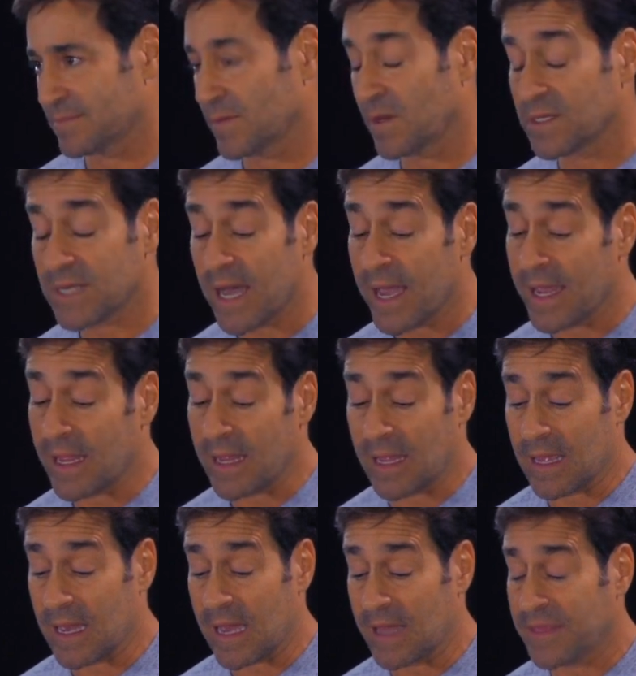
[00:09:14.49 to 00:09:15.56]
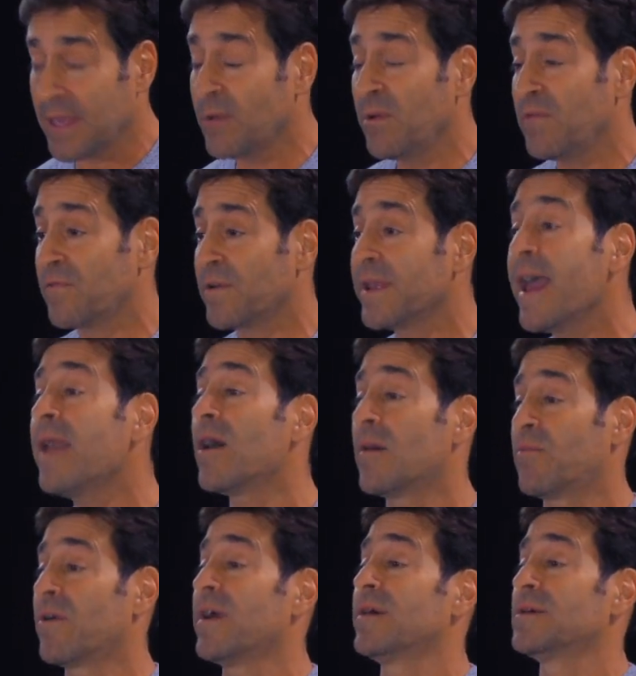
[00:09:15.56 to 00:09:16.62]
Because I think we forget our
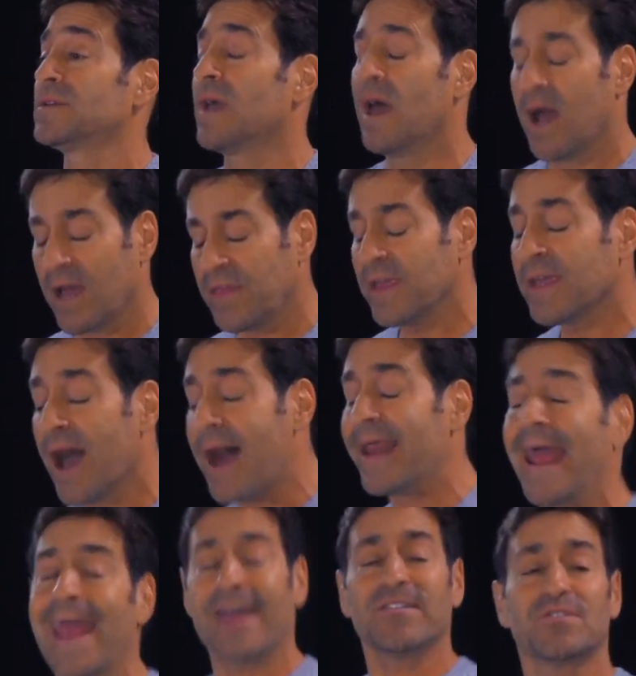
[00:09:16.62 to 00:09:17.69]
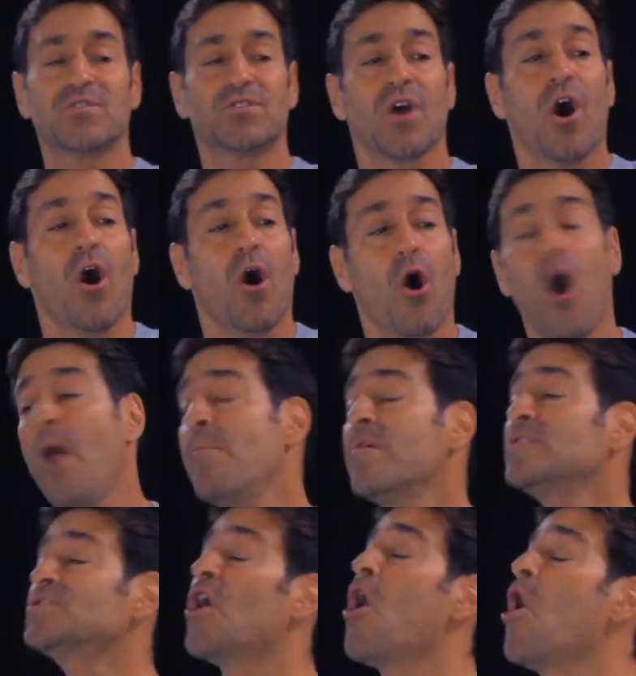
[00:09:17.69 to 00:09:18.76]
prayers. I think God answers
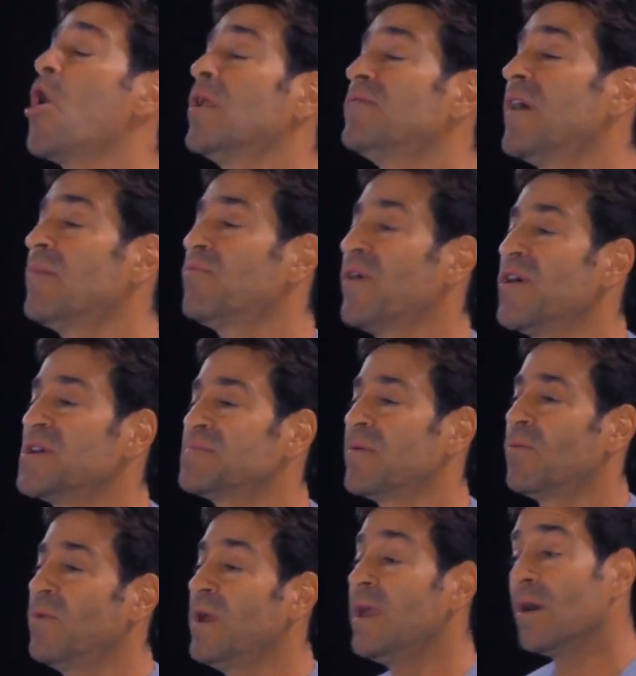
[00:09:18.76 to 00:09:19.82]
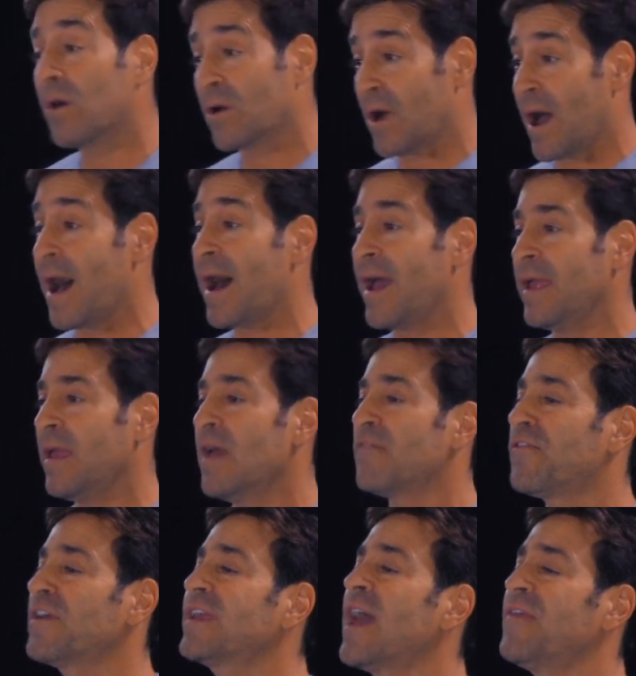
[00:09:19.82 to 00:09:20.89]
almost all of our prayers, but we, or I,
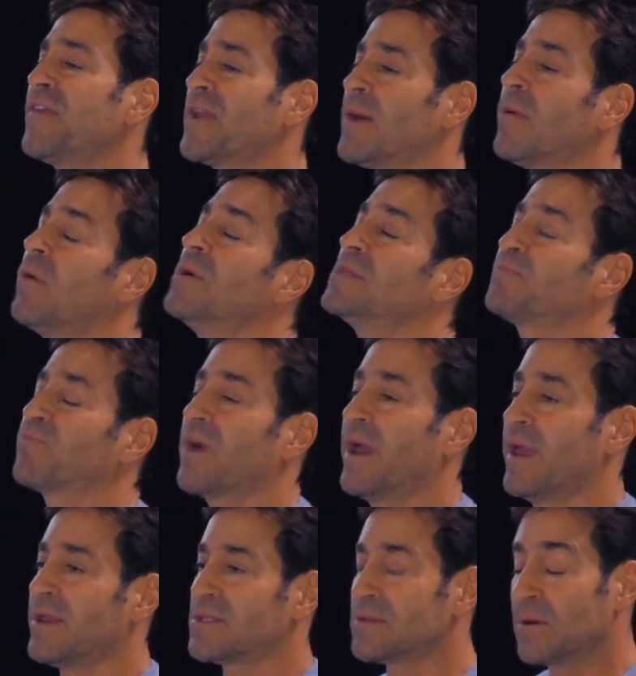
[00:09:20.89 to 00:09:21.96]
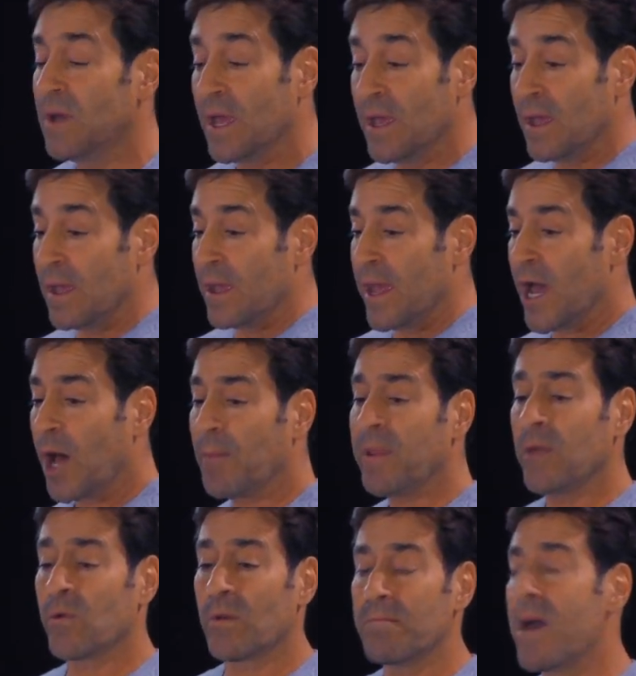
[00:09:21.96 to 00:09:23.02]
forget that I'm always praying. So help
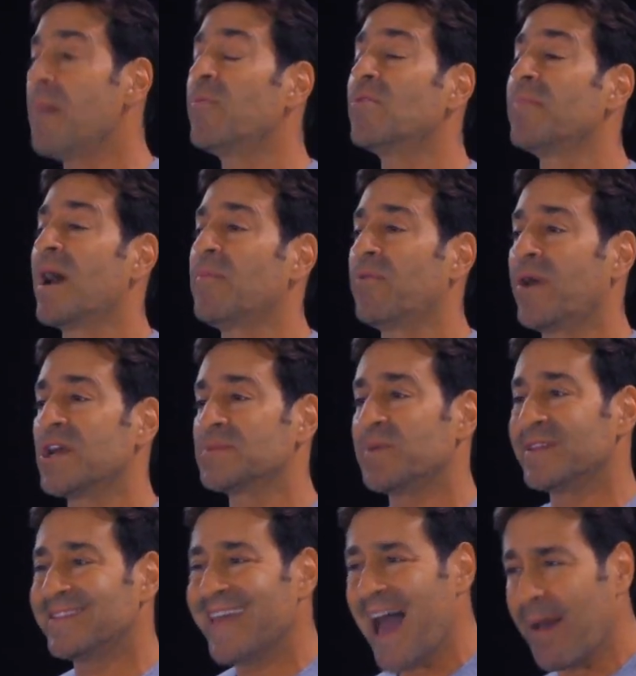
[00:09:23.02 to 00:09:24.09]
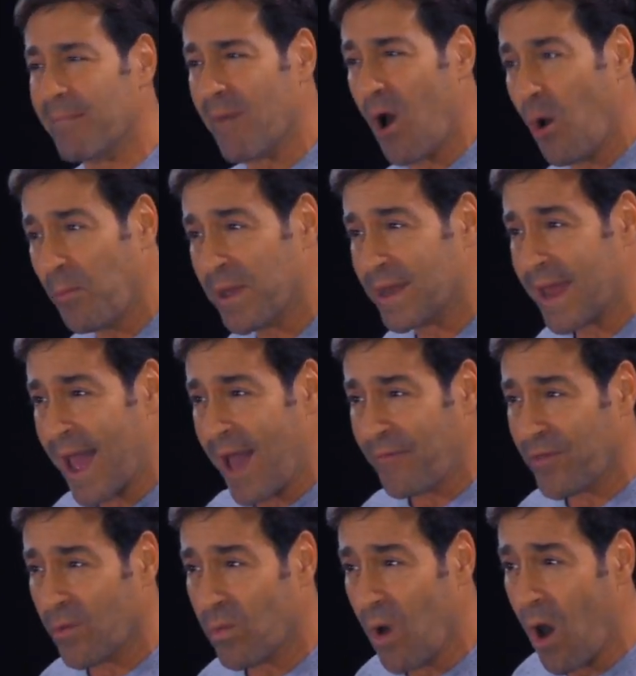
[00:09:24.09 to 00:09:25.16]
me remember my prayers. But that moment
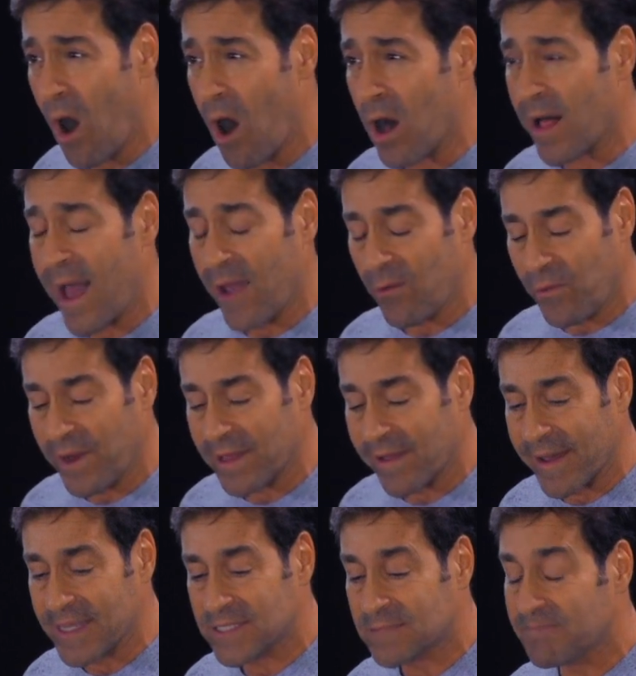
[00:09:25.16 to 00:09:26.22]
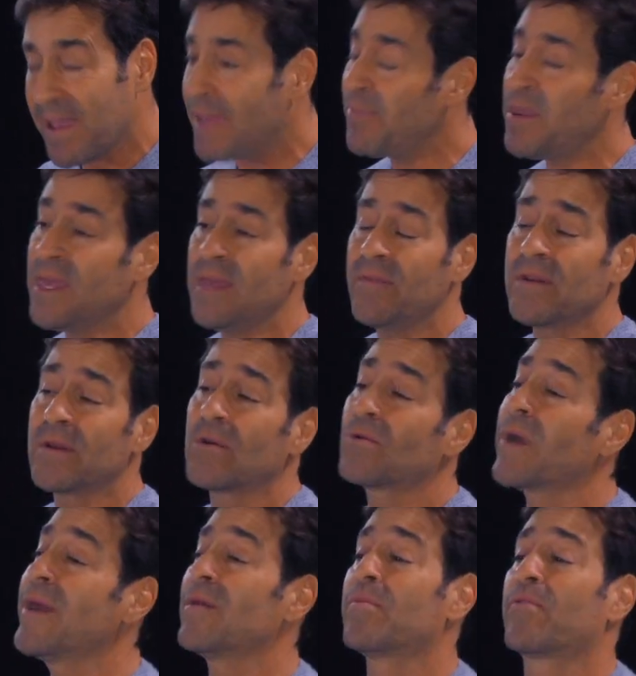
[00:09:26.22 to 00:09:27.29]
at the wall, I realized maybe even a
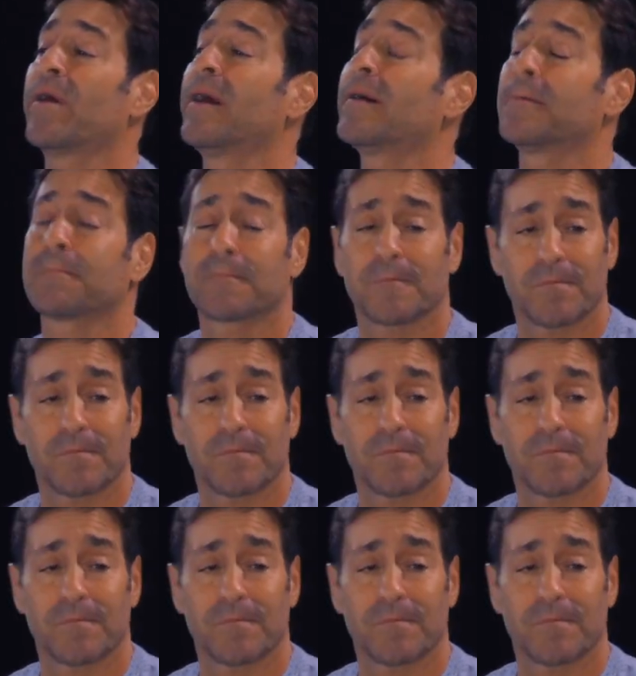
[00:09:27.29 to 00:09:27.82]
greater prayer.